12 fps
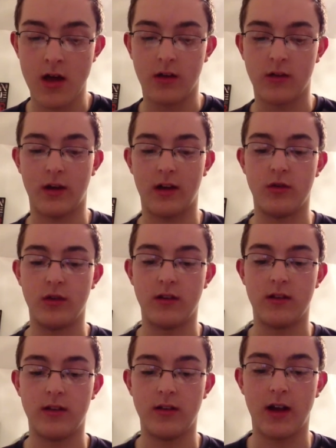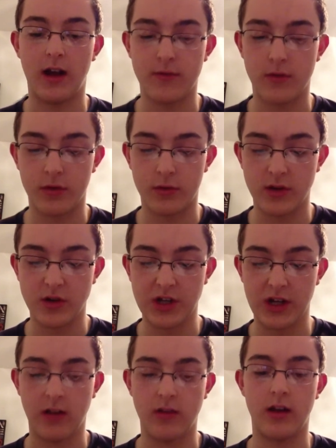So as you can see, the iPhone
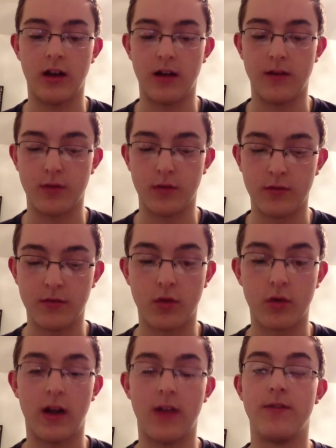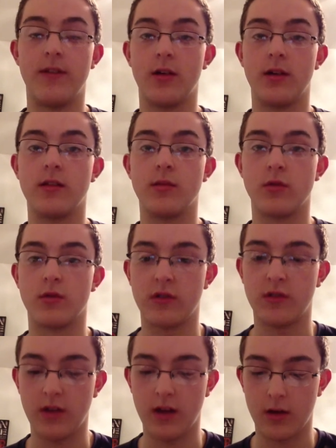3GS and iPhone 4 have very similar
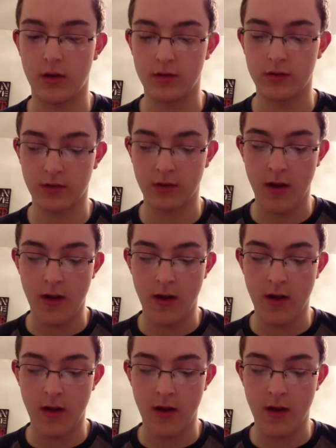sales.